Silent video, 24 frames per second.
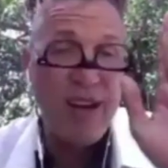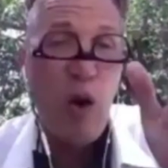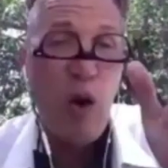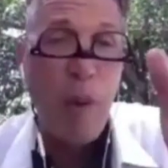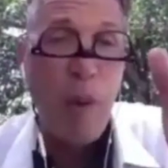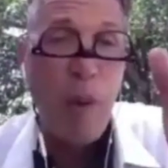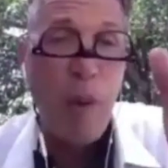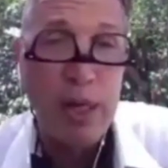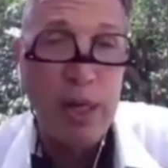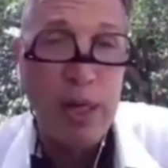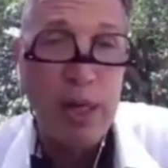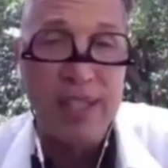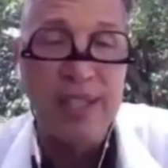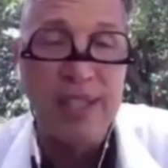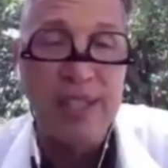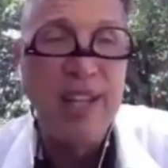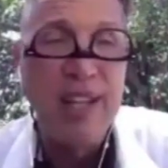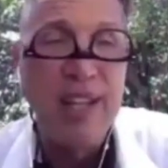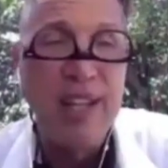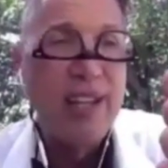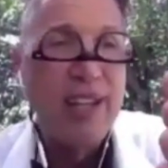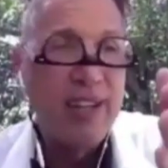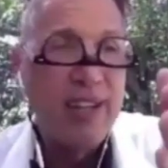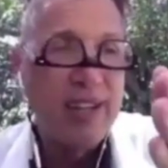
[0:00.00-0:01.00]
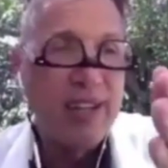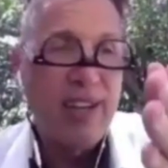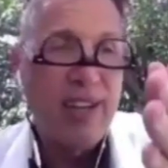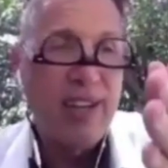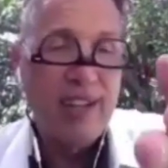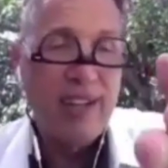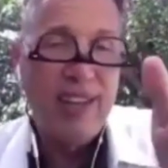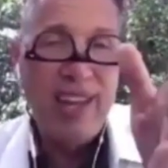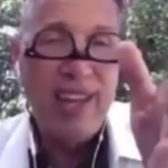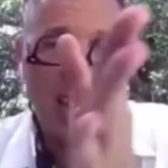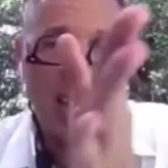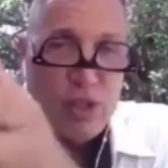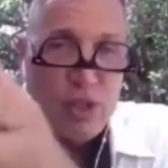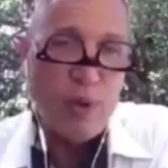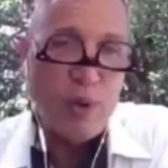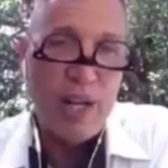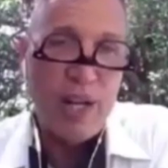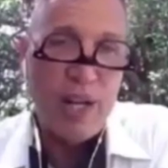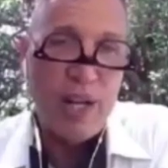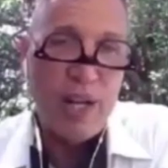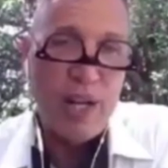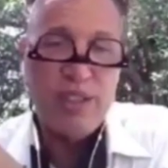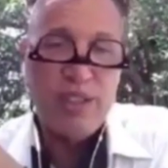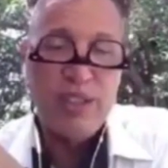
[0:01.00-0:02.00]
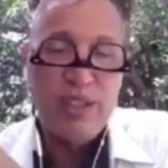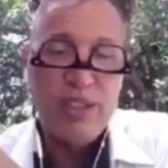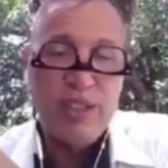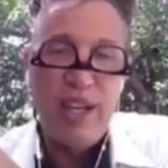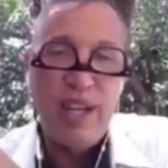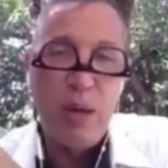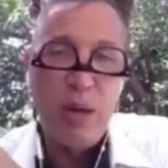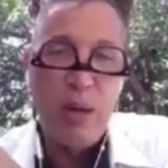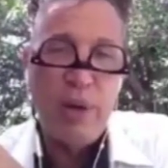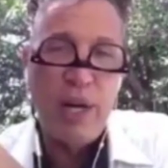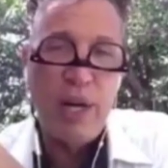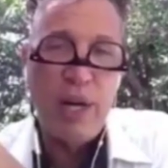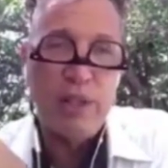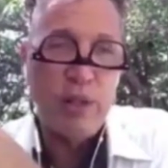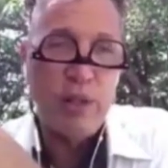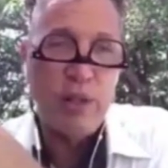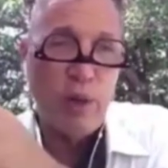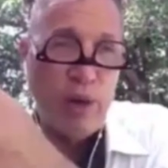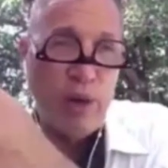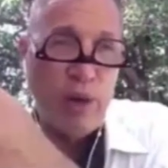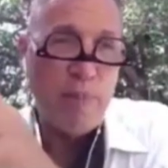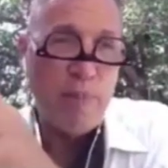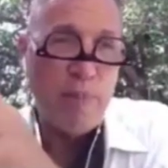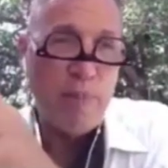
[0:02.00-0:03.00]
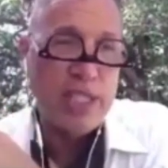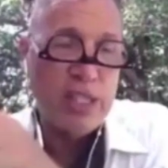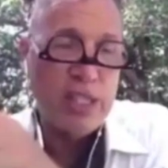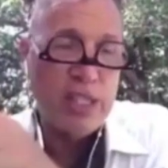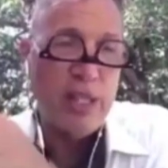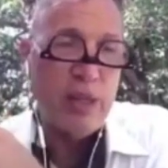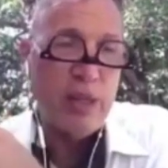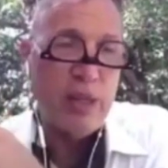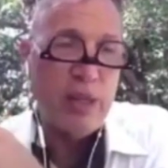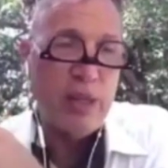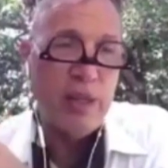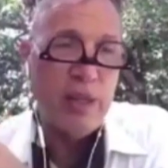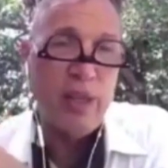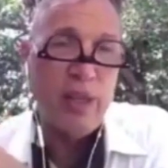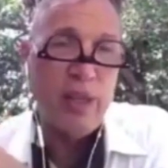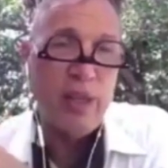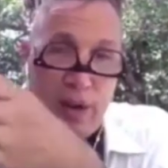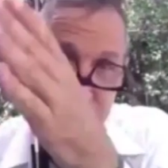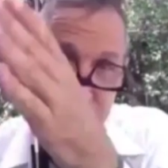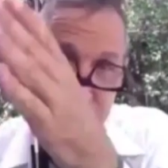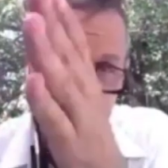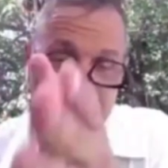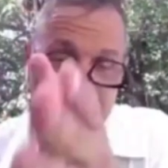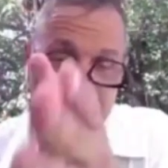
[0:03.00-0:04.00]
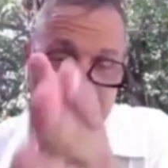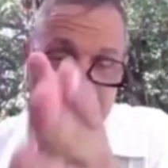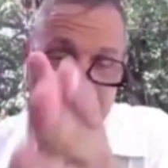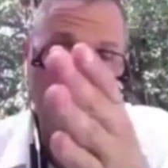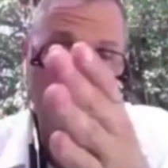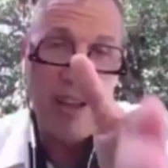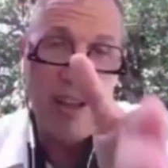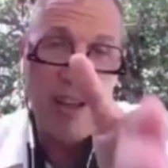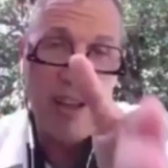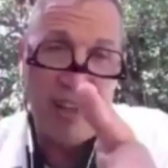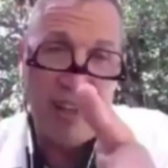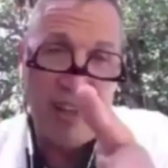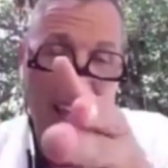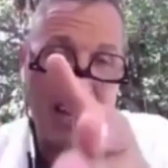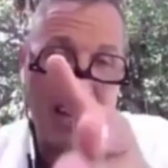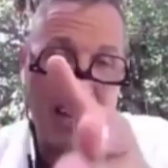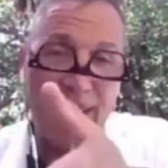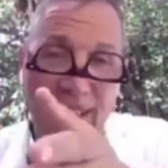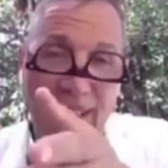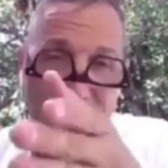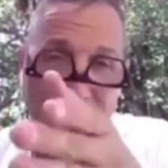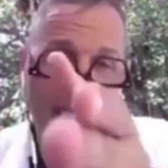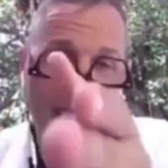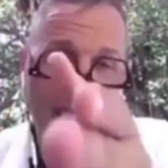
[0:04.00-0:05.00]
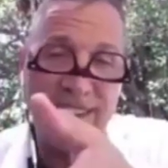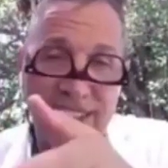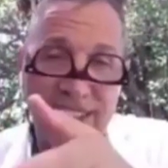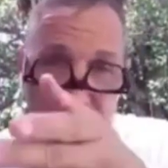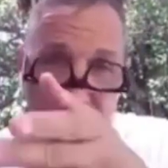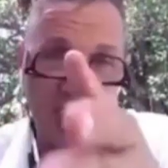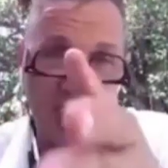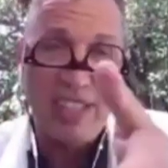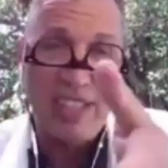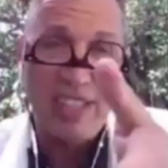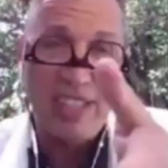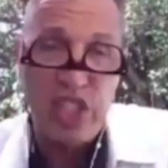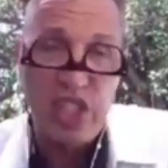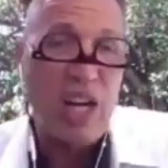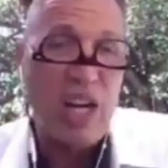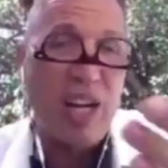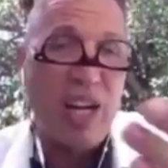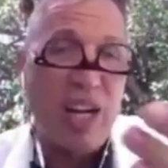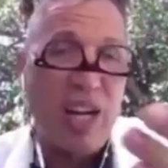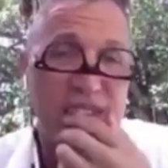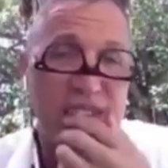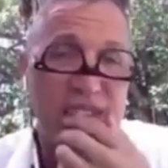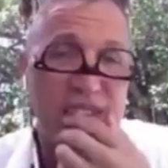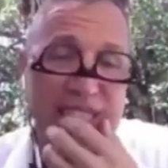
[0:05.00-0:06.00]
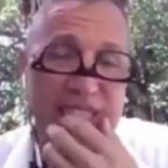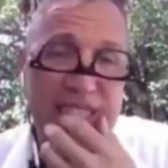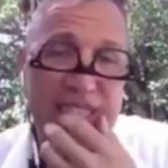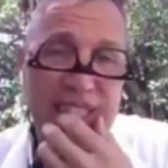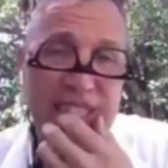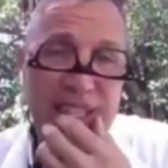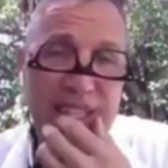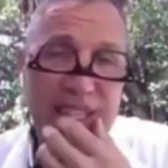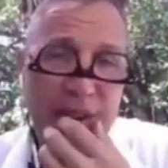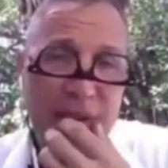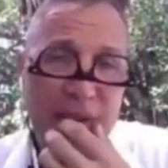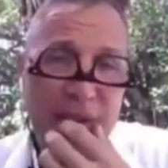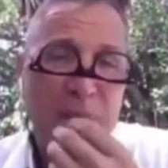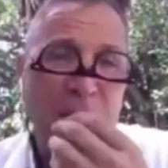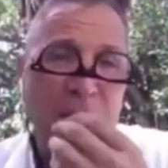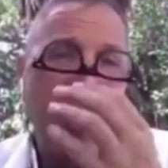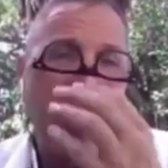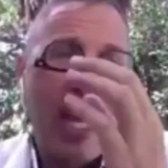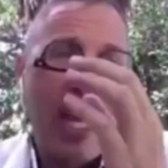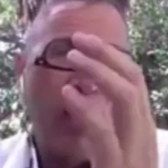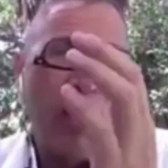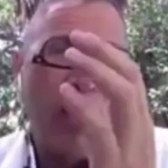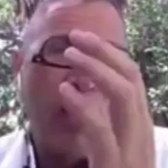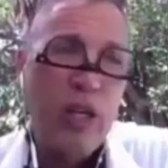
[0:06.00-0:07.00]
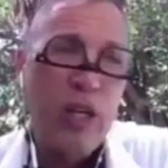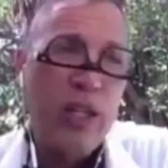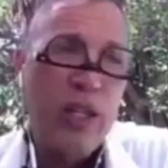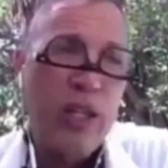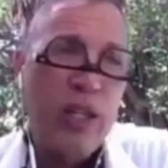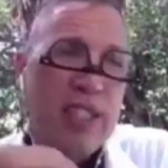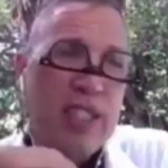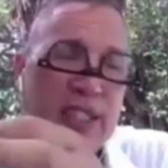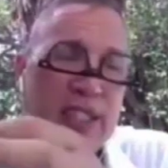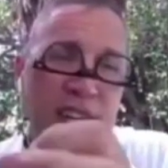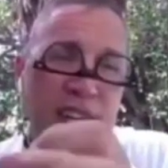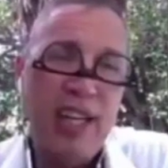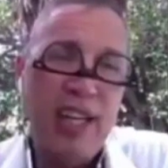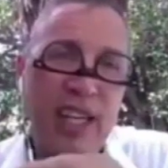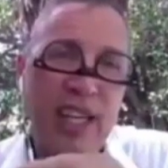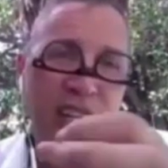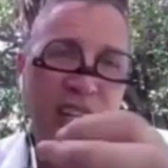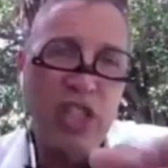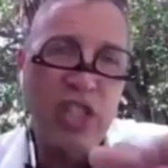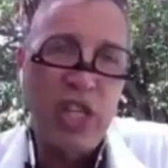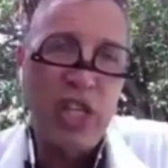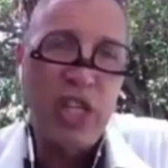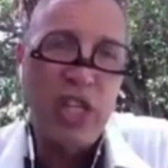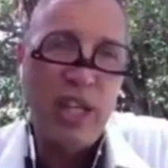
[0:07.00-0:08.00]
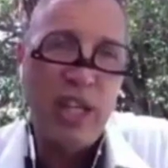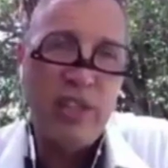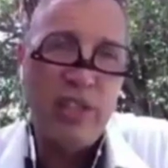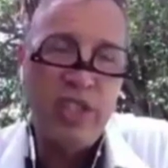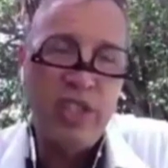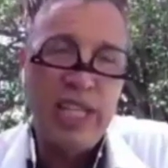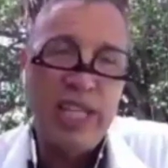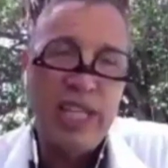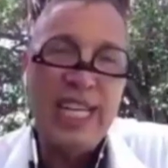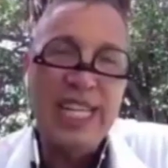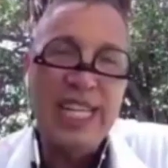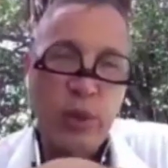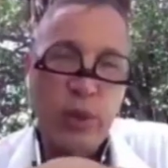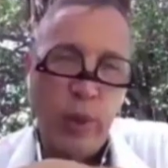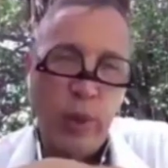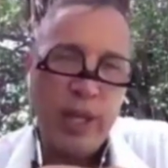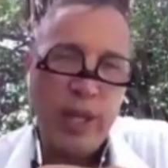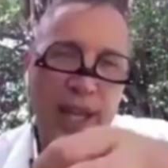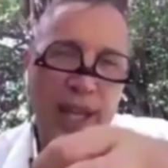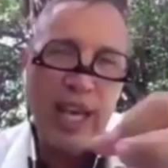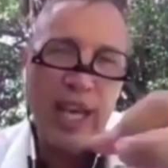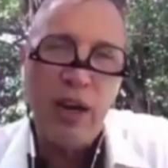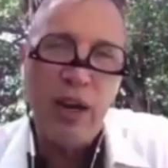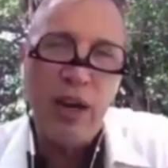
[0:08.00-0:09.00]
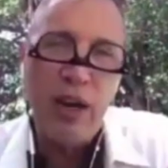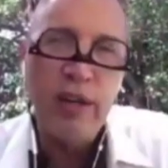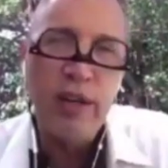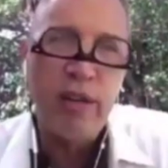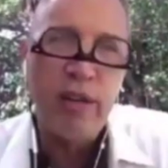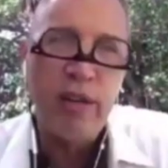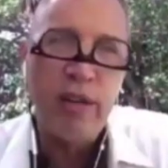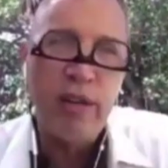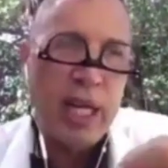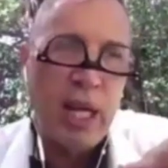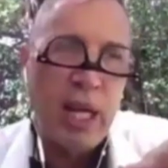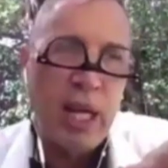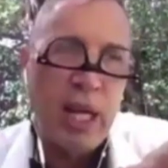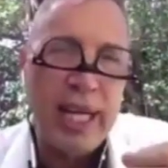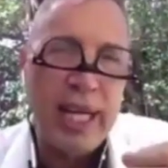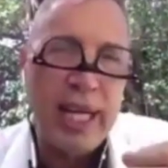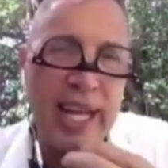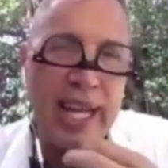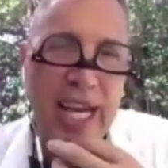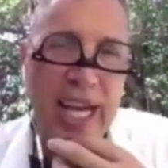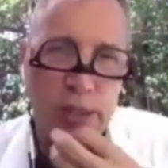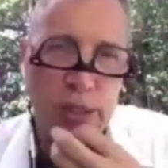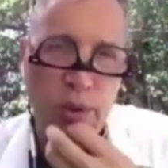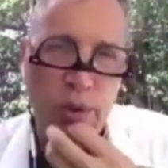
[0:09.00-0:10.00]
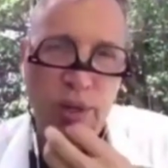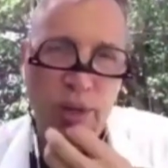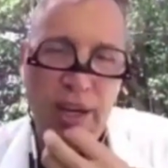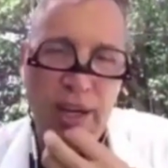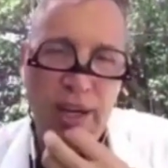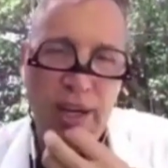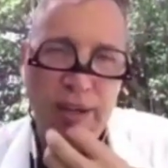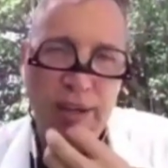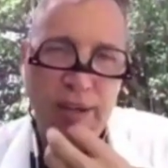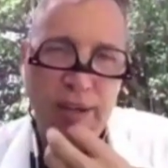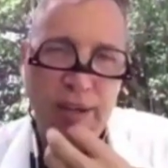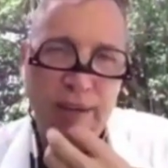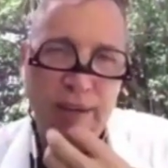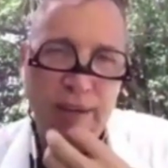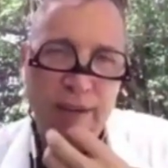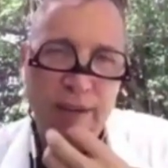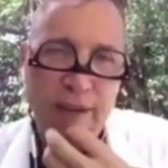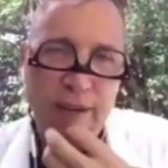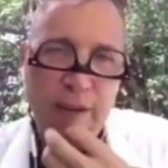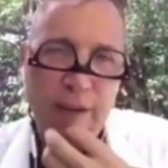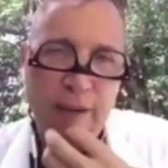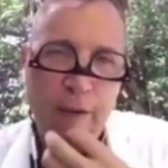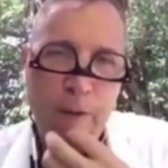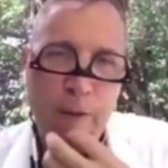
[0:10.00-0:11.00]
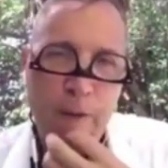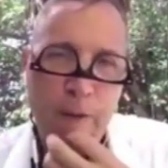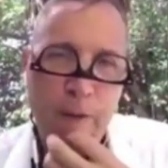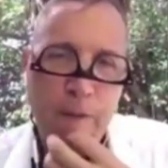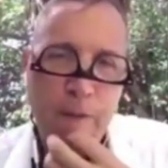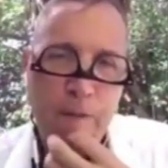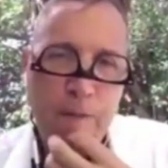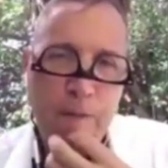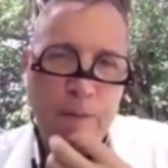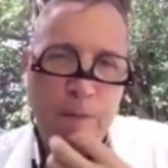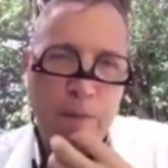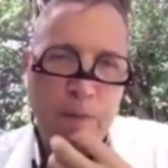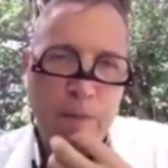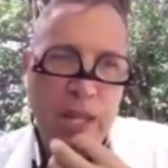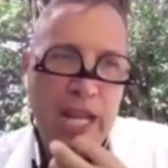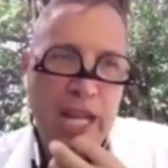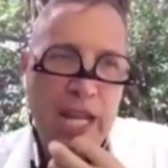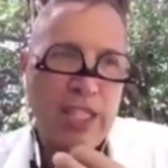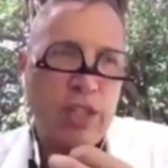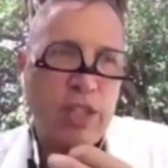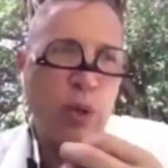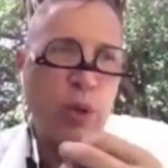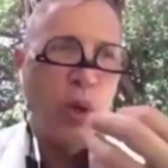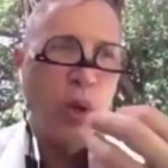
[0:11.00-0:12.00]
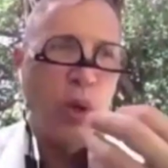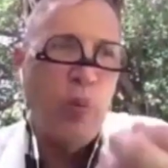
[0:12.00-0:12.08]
and I know a person, the astronaut Dr. Sian Proctor, who I mentioned earlier, she's a geologist. And her studying geology is what led her to becoming an astronaut. And